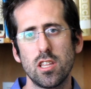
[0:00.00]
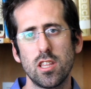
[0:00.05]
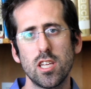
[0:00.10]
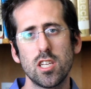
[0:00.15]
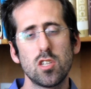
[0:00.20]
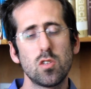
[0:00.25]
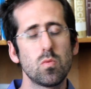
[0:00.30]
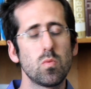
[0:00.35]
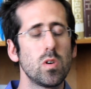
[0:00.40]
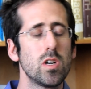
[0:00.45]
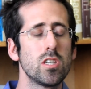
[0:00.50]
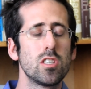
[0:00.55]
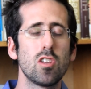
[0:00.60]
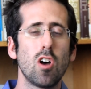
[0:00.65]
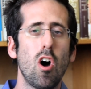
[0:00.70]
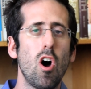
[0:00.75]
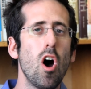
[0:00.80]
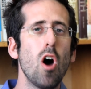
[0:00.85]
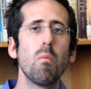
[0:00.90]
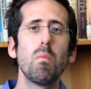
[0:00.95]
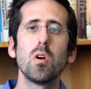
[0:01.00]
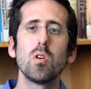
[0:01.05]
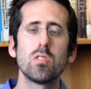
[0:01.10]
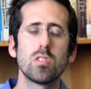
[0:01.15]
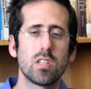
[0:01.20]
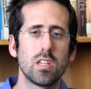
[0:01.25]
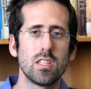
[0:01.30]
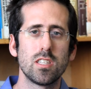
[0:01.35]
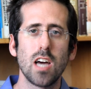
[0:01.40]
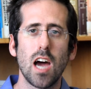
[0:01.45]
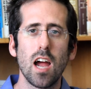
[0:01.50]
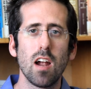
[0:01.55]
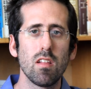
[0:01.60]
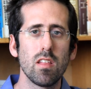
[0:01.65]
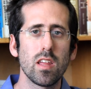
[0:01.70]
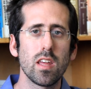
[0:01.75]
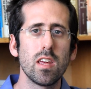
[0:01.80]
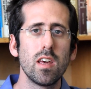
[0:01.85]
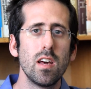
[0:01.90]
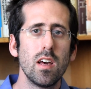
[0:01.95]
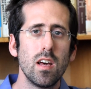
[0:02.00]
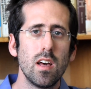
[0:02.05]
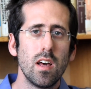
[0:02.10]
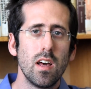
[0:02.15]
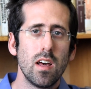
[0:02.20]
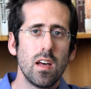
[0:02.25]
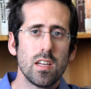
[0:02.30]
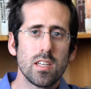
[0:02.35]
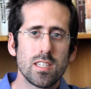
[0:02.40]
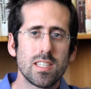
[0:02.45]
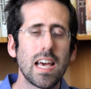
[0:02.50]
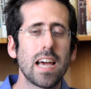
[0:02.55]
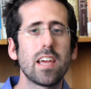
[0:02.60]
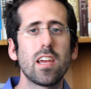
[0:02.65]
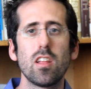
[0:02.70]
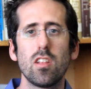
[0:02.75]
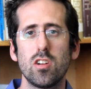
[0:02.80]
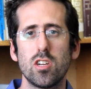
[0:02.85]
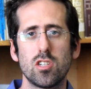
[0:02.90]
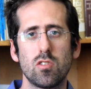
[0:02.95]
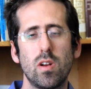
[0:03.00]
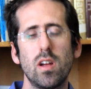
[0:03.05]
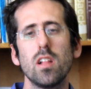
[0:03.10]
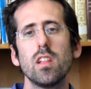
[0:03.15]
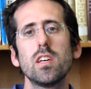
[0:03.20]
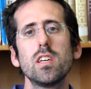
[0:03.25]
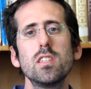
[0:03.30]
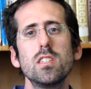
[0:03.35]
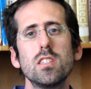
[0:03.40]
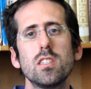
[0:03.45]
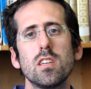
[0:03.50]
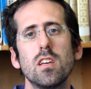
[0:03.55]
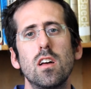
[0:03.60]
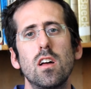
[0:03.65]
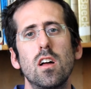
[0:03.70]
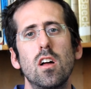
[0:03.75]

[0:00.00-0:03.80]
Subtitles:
This was almost entirely secular Israelis